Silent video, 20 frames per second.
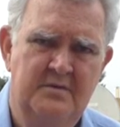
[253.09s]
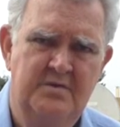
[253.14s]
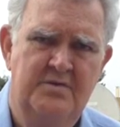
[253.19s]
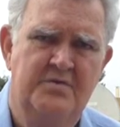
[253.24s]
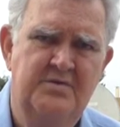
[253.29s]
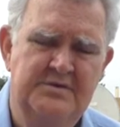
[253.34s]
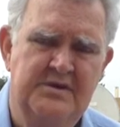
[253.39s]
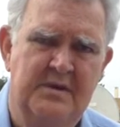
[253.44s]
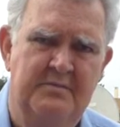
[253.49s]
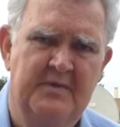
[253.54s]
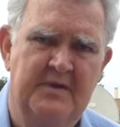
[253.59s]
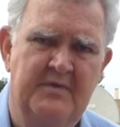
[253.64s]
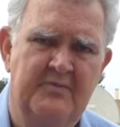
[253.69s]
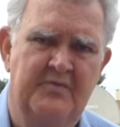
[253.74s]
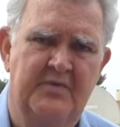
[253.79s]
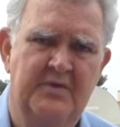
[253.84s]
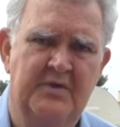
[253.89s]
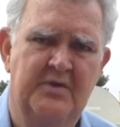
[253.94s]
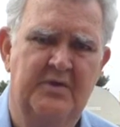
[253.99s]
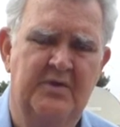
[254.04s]
do something
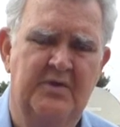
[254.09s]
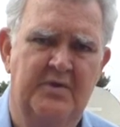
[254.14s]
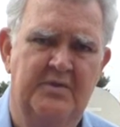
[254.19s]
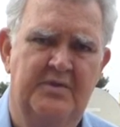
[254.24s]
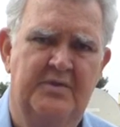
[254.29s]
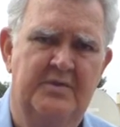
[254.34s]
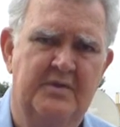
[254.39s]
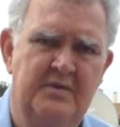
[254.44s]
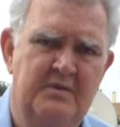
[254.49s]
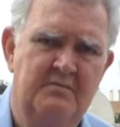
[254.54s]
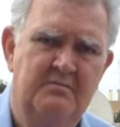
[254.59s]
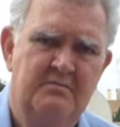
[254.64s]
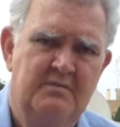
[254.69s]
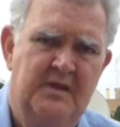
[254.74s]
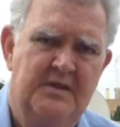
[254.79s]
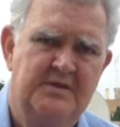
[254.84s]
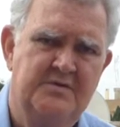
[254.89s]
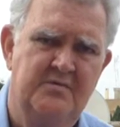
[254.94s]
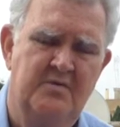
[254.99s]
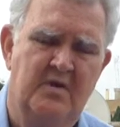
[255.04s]
for the earth,
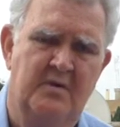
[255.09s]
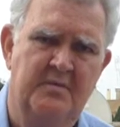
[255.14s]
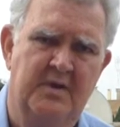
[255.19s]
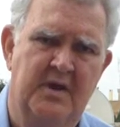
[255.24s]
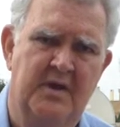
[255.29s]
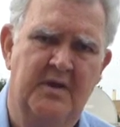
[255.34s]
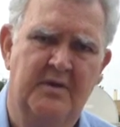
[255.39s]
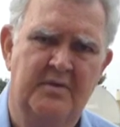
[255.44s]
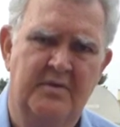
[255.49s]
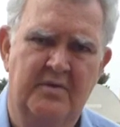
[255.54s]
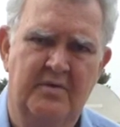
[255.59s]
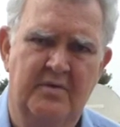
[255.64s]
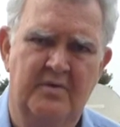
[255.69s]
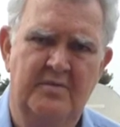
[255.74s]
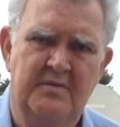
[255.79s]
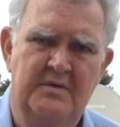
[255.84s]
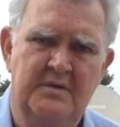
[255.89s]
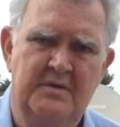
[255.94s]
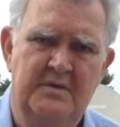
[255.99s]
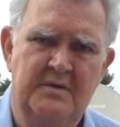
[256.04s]
that's what I'm going to do.
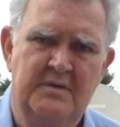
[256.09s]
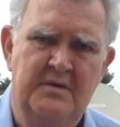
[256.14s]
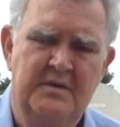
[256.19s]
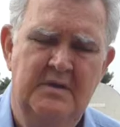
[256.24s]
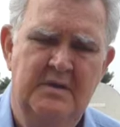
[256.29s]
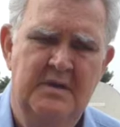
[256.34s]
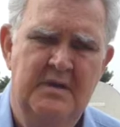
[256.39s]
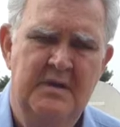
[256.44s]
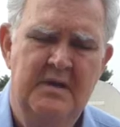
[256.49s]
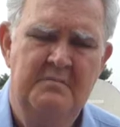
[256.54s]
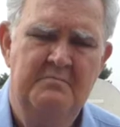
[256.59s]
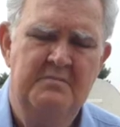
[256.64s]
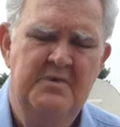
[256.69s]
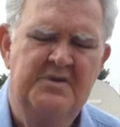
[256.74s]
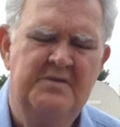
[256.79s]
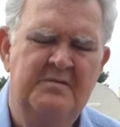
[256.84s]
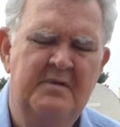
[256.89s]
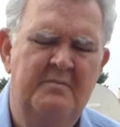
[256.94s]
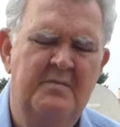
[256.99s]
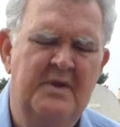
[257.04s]

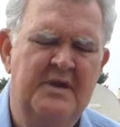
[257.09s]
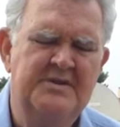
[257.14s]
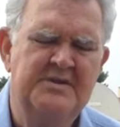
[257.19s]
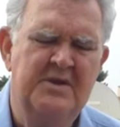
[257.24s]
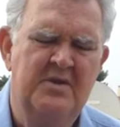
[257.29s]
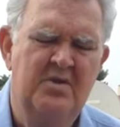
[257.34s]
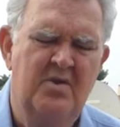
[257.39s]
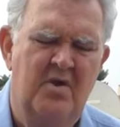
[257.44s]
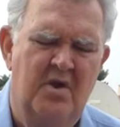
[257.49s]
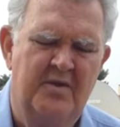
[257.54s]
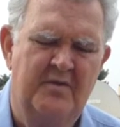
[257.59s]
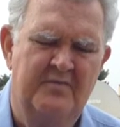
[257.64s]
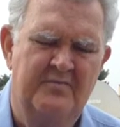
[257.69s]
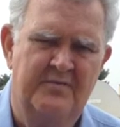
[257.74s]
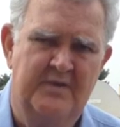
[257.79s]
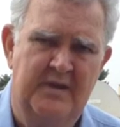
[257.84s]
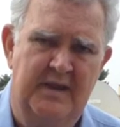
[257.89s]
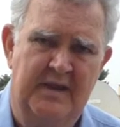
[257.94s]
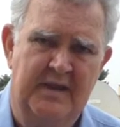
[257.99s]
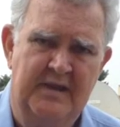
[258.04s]
Missionary means a lot of
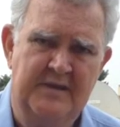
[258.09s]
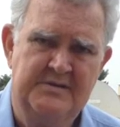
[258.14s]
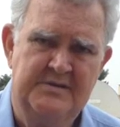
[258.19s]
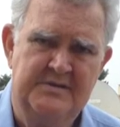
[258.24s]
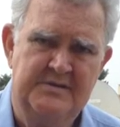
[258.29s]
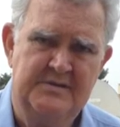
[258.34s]
things.